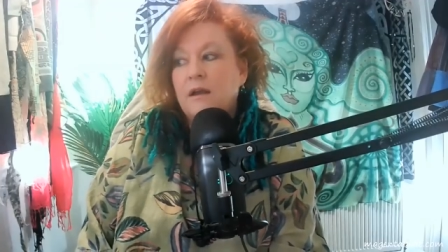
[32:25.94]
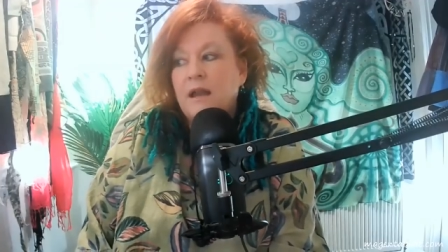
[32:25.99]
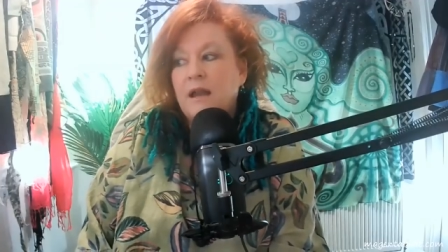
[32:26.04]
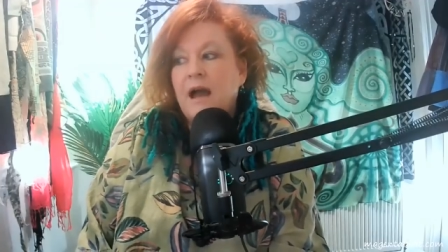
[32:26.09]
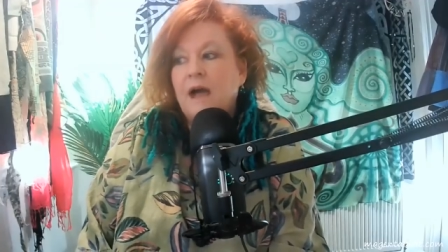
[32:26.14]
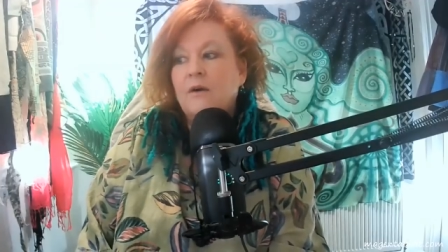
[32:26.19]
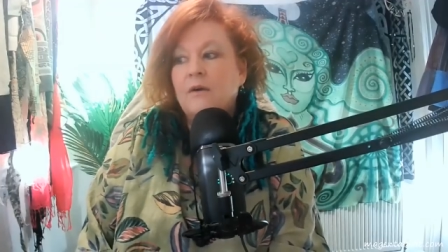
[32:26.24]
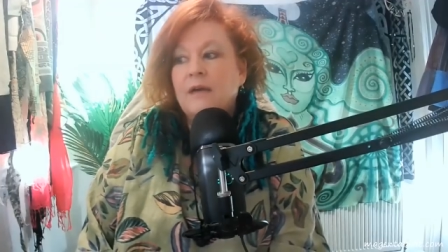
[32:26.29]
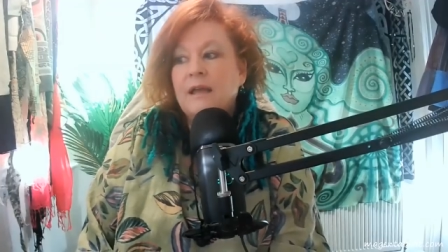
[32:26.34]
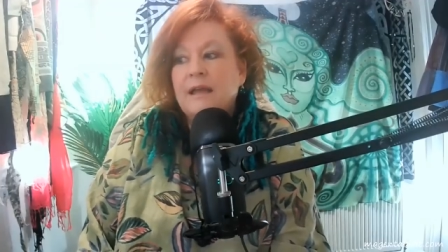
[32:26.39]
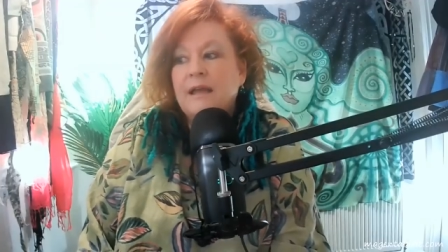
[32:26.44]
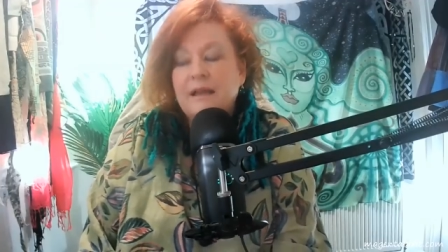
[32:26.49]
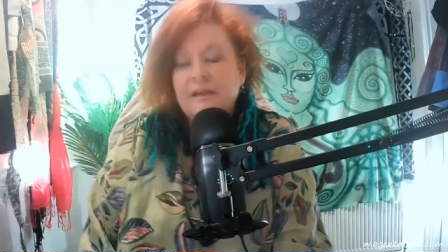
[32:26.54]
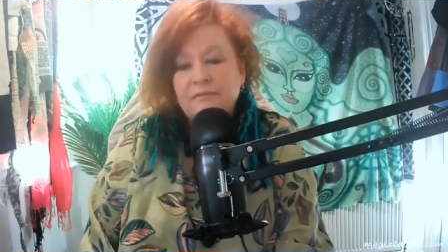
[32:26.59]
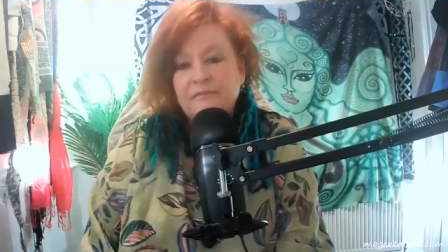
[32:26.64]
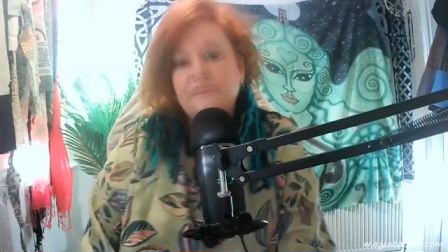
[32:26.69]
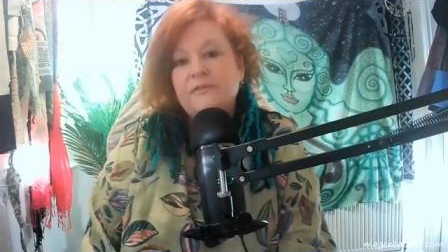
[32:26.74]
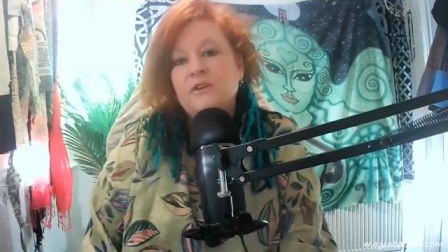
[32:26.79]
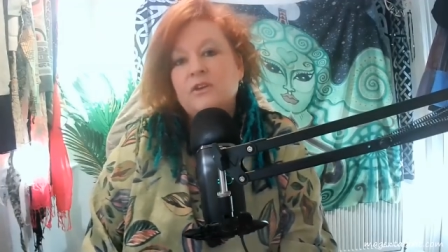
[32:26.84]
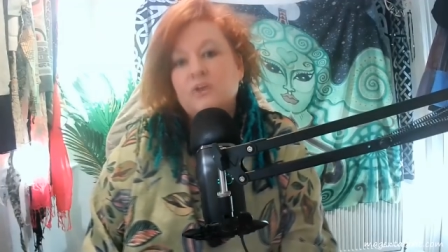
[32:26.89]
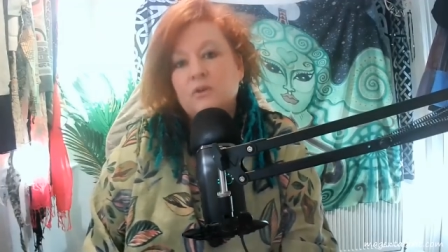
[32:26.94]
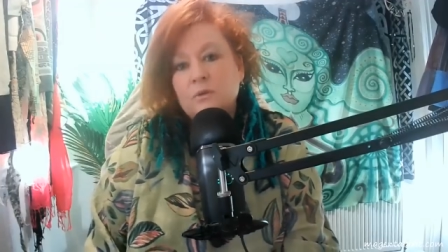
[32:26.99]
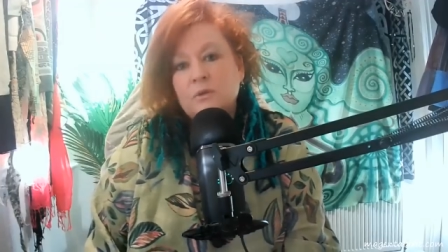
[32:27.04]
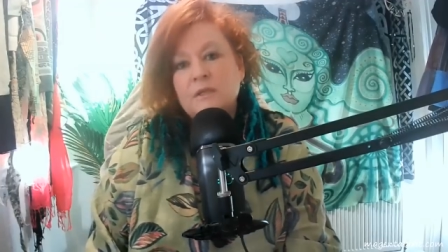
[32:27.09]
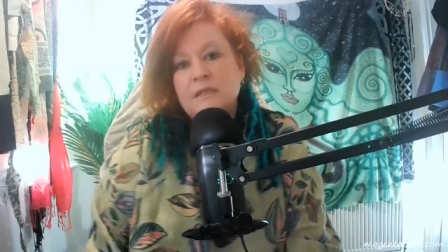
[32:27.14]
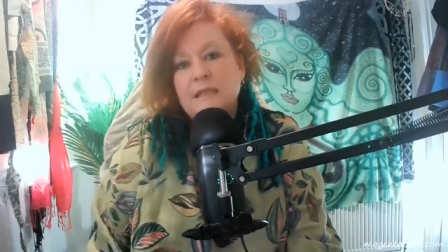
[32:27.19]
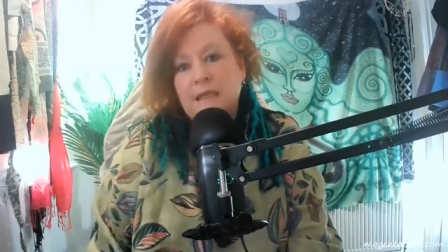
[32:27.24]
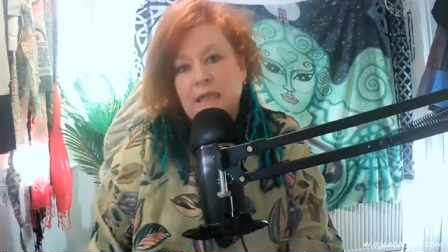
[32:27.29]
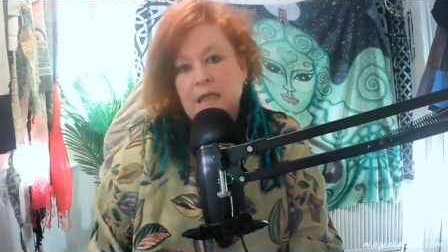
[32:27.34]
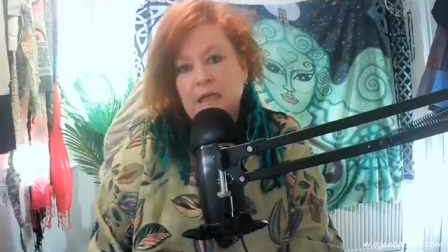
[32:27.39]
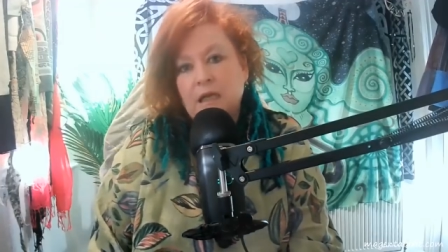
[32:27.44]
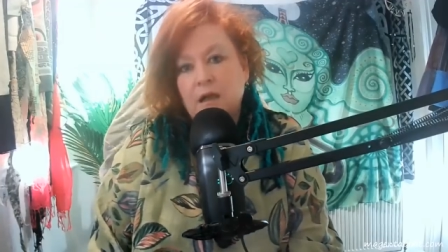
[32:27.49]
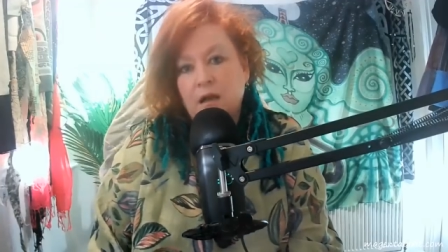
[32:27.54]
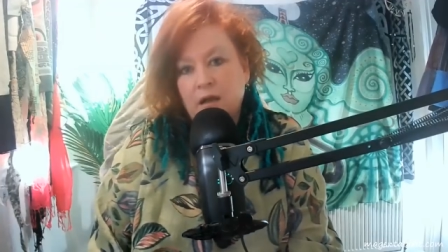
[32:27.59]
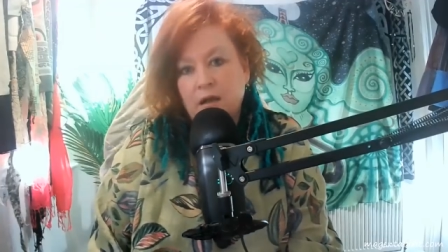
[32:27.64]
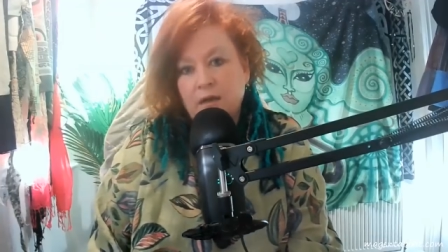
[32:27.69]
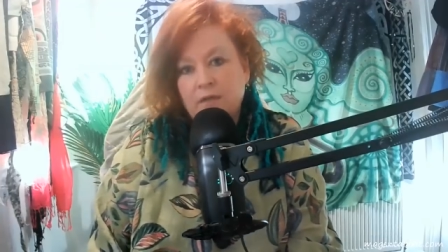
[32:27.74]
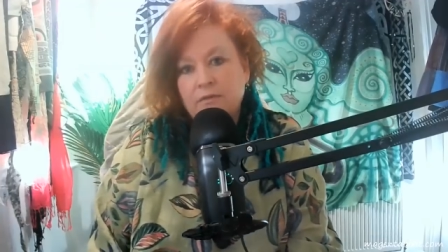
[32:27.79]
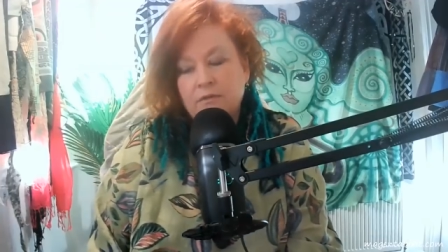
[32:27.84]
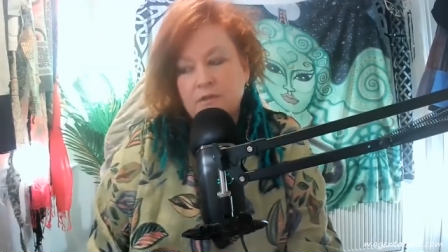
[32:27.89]
Now, if you see a
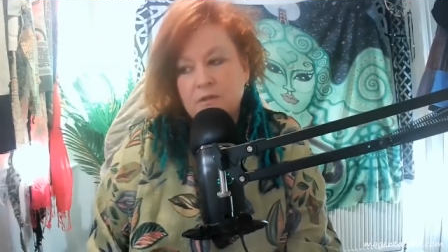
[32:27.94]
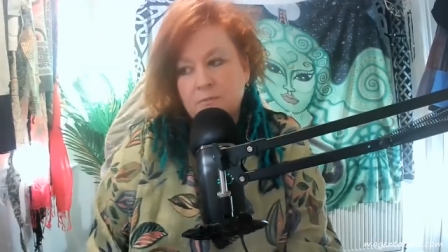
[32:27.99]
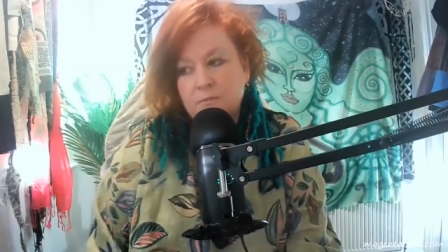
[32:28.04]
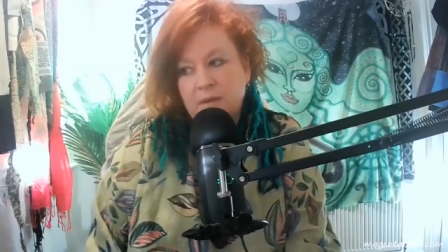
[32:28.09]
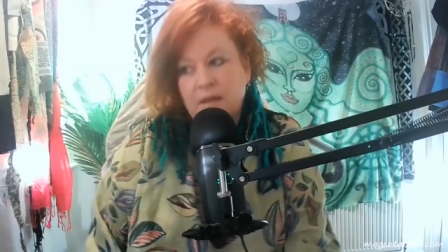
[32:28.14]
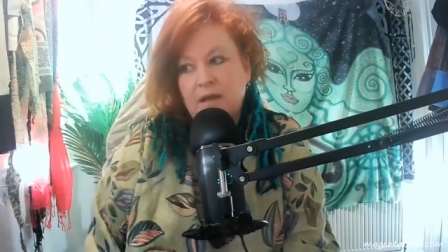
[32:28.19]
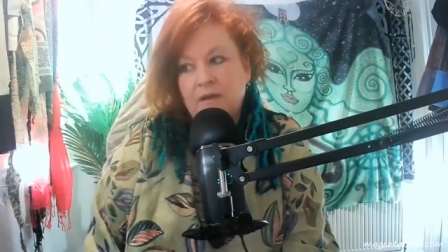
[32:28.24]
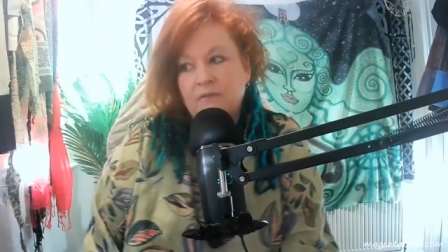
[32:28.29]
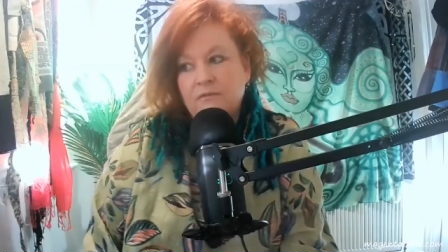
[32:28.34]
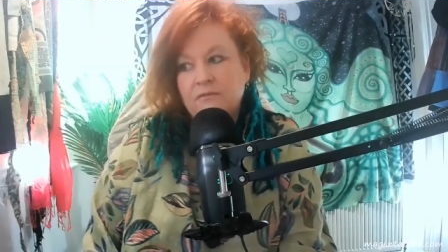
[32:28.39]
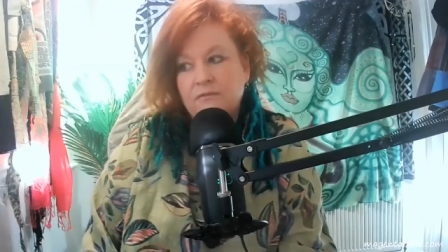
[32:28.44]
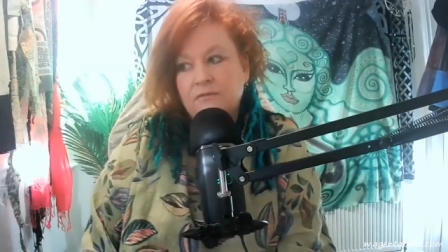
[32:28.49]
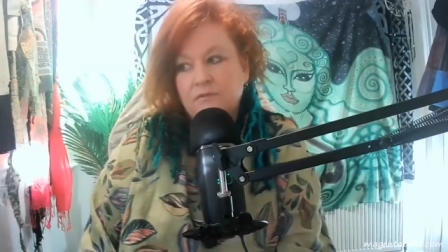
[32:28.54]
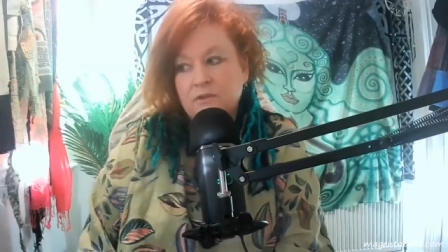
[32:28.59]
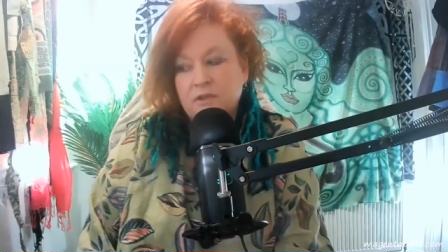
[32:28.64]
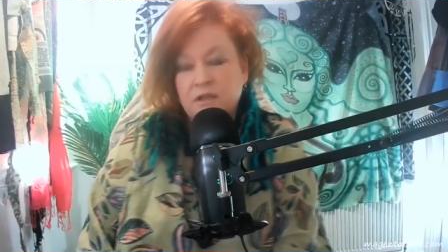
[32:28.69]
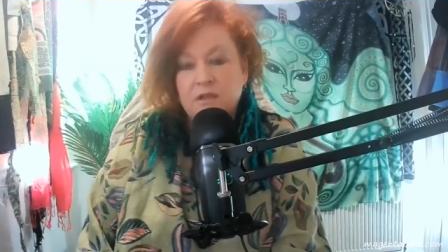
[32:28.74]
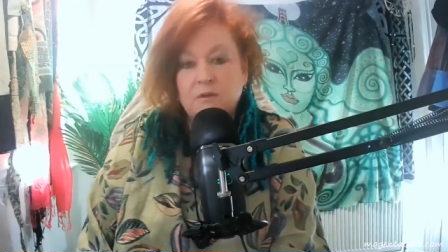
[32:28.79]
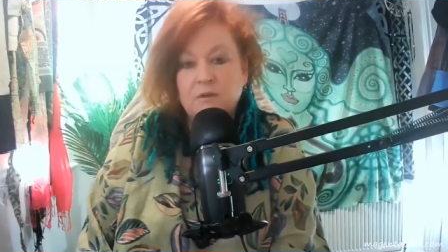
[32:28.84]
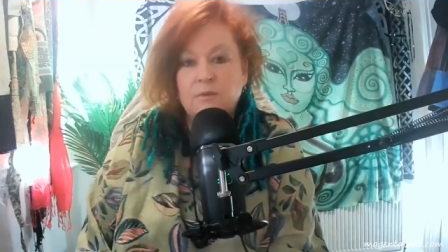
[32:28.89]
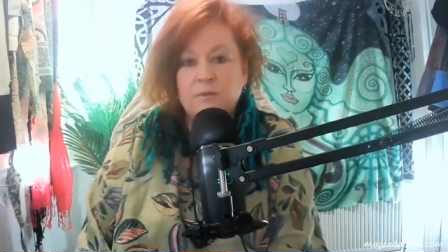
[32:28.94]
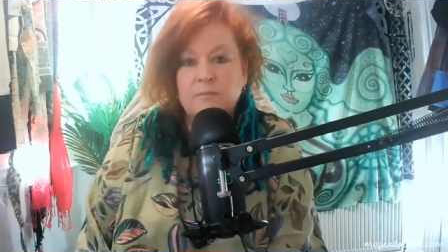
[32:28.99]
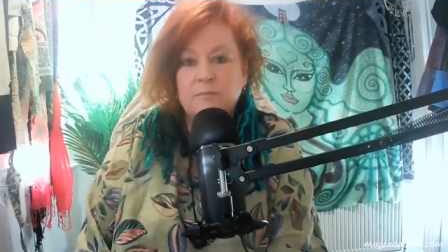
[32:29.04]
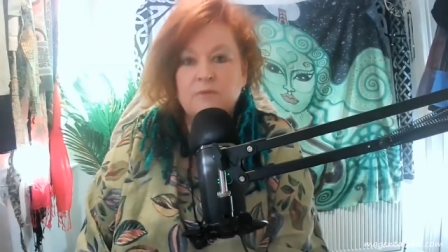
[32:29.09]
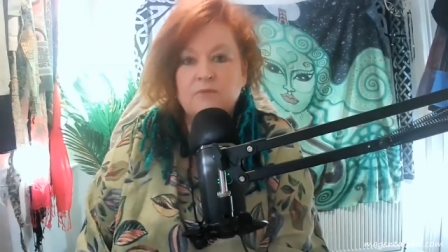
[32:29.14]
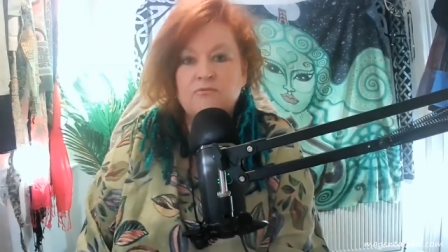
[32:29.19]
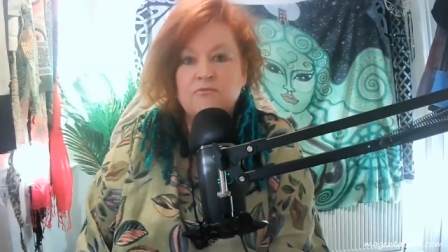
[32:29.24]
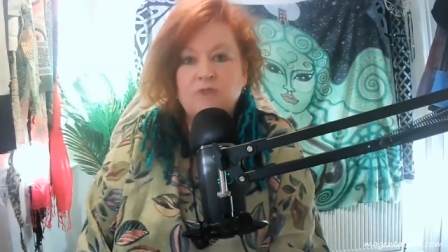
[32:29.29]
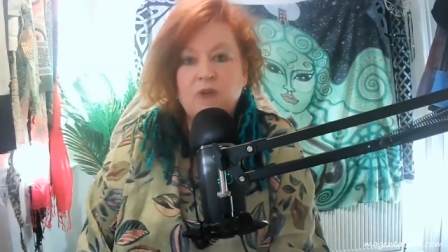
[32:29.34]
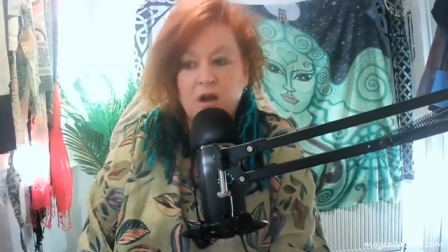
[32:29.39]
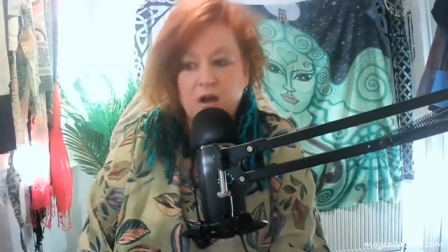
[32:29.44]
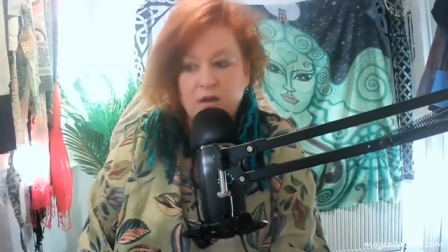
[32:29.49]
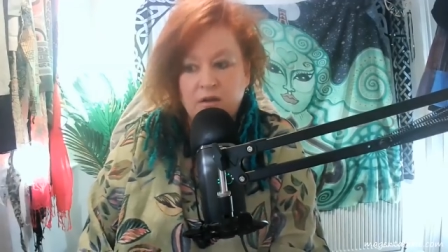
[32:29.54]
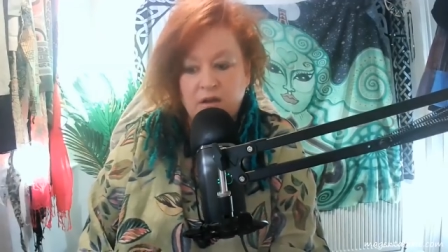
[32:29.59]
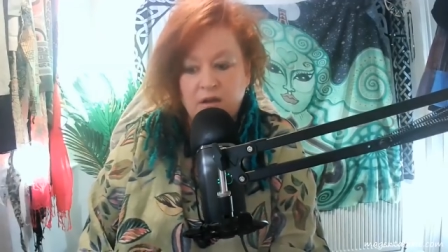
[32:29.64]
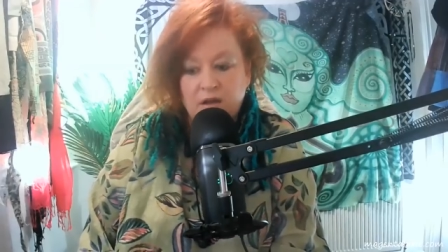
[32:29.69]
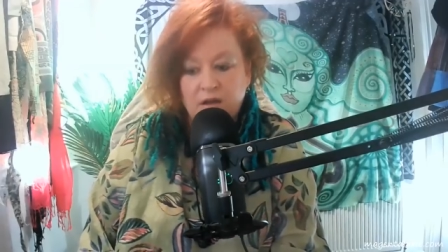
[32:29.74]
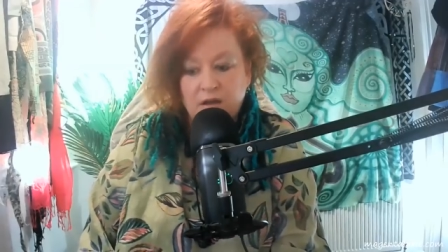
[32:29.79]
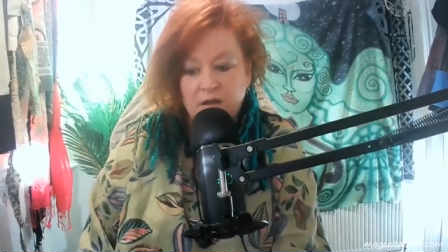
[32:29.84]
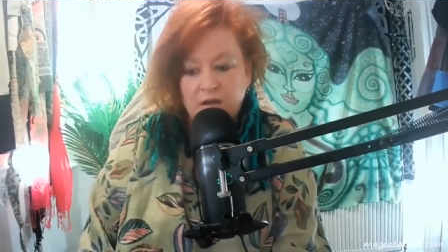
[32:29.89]
client that's been out for dinner with
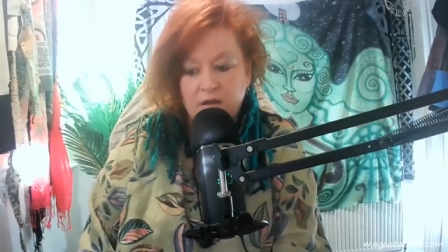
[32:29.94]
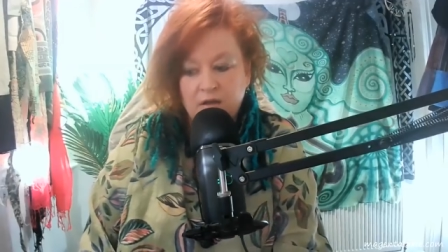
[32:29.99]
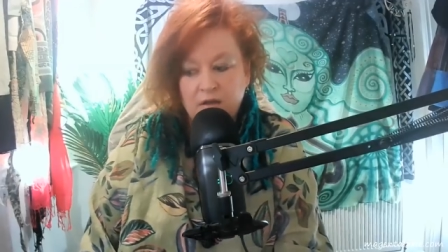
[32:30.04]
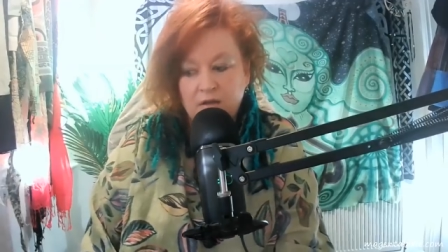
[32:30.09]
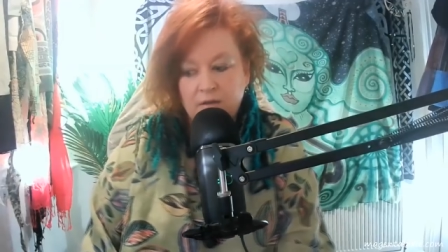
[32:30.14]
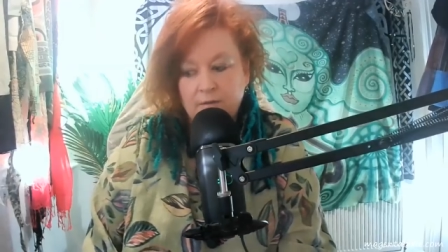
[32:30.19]
Mirana,